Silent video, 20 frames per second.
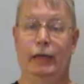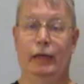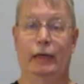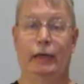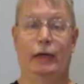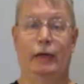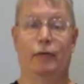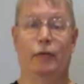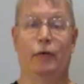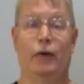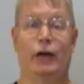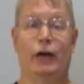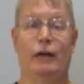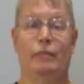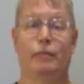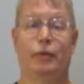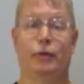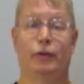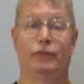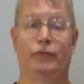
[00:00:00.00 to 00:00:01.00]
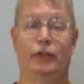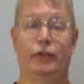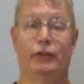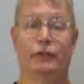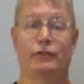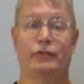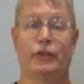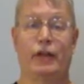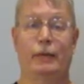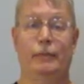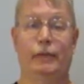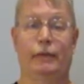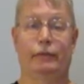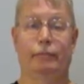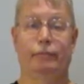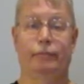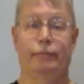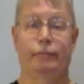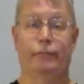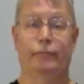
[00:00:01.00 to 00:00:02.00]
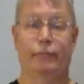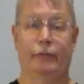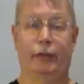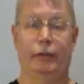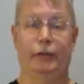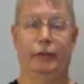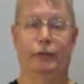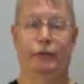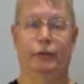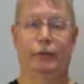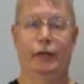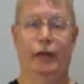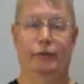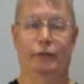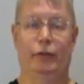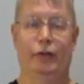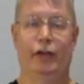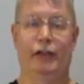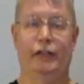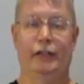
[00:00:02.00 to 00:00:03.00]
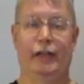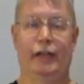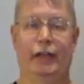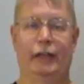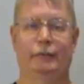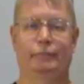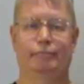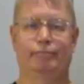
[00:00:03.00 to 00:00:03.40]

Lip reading: And I will have more videos coming. Thank you. Have a great day.